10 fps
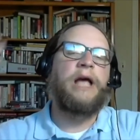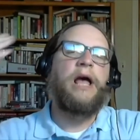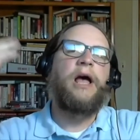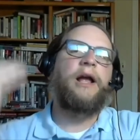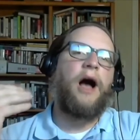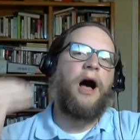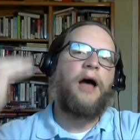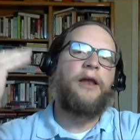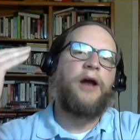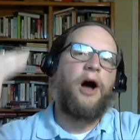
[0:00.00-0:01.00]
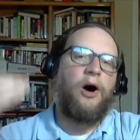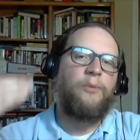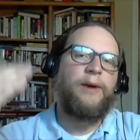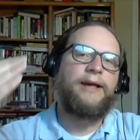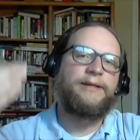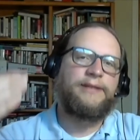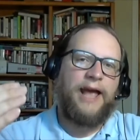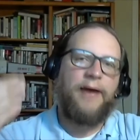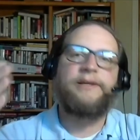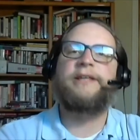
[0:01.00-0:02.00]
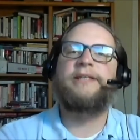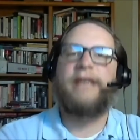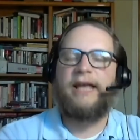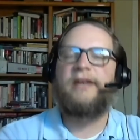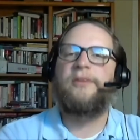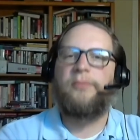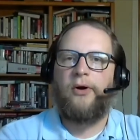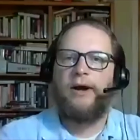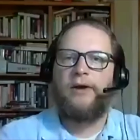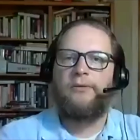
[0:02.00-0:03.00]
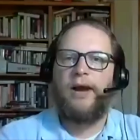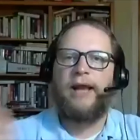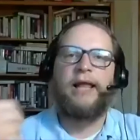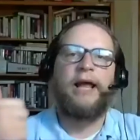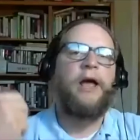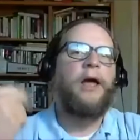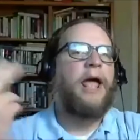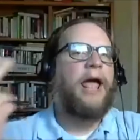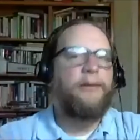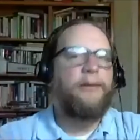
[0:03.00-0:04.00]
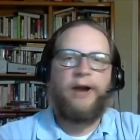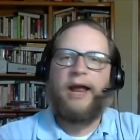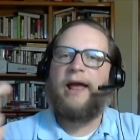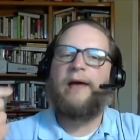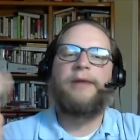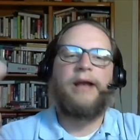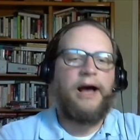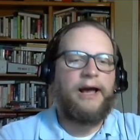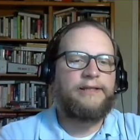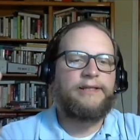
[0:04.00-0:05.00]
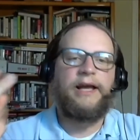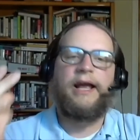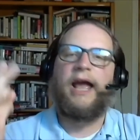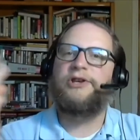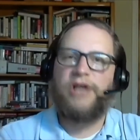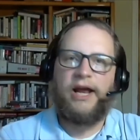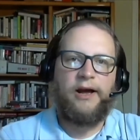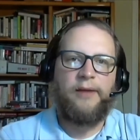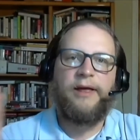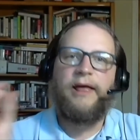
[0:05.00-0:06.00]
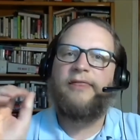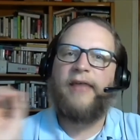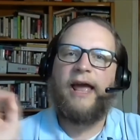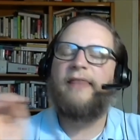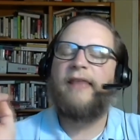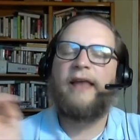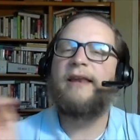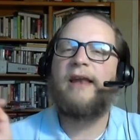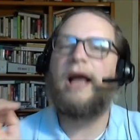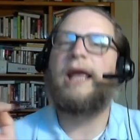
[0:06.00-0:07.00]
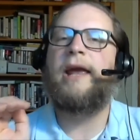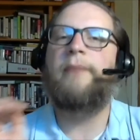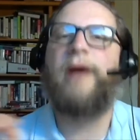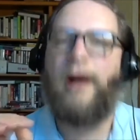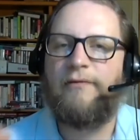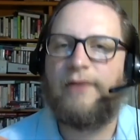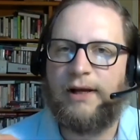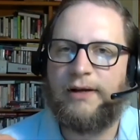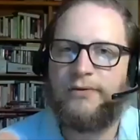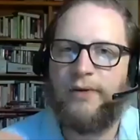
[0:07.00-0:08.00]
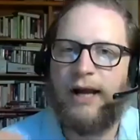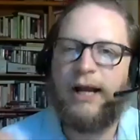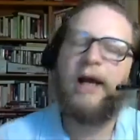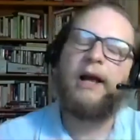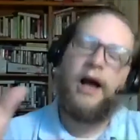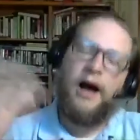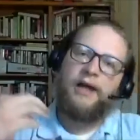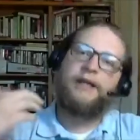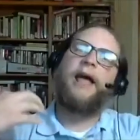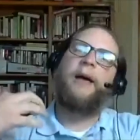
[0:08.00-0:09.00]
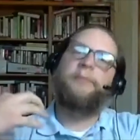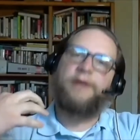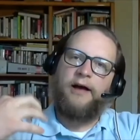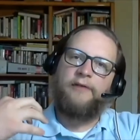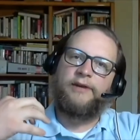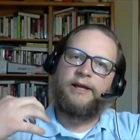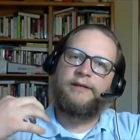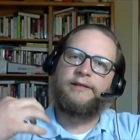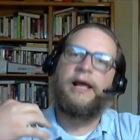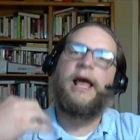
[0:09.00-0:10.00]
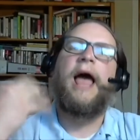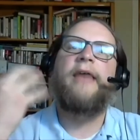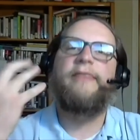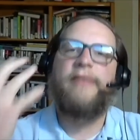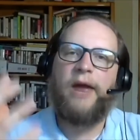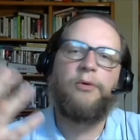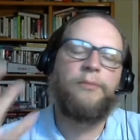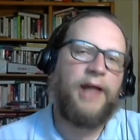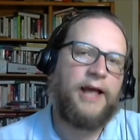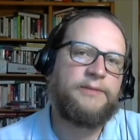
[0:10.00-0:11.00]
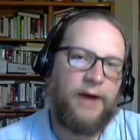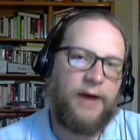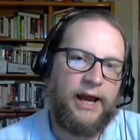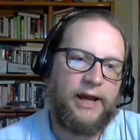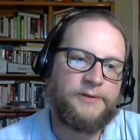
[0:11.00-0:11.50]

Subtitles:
God always kept his end of the bargain, right? Like Abraham and Isaac and Jacob, they did not keep covenant, right? God kept covenant, and they were blessed by it.